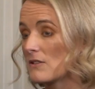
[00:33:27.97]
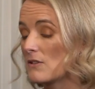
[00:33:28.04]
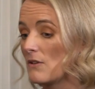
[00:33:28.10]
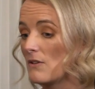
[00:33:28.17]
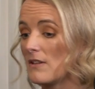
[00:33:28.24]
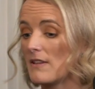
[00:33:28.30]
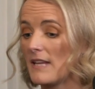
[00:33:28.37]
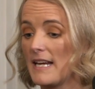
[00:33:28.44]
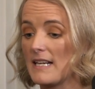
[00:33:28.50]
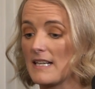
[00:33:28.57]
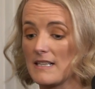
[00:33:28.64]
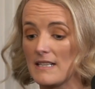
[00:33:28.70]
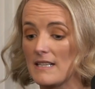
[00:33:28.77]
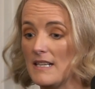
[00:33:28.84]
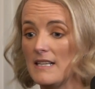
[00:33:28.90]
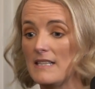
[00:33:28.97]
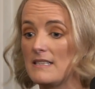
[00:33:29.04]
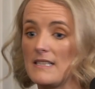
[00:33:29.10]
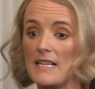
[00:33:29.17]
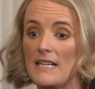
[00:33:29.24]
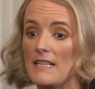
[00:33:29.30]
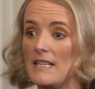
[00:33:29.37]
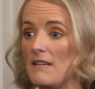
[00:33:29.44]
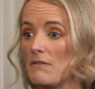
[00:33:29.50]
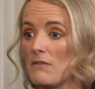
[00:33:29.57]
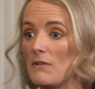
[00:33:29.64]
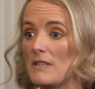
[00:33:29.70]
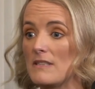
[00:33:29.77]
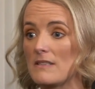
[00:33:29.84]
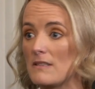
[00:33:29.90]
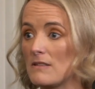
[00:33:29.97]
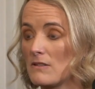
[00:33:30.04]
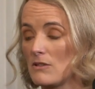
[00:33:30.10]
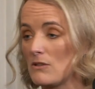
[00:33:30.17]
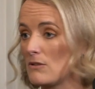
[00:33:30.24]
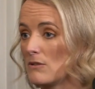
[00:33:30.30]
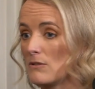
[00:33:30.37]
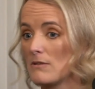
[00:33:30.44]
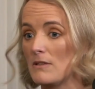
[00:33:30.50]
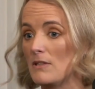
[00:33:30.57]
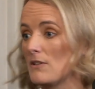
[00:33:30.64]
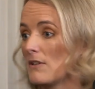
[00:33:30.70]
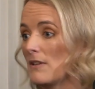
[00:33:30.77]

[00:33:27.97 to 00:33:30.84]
so that they can send invoices to,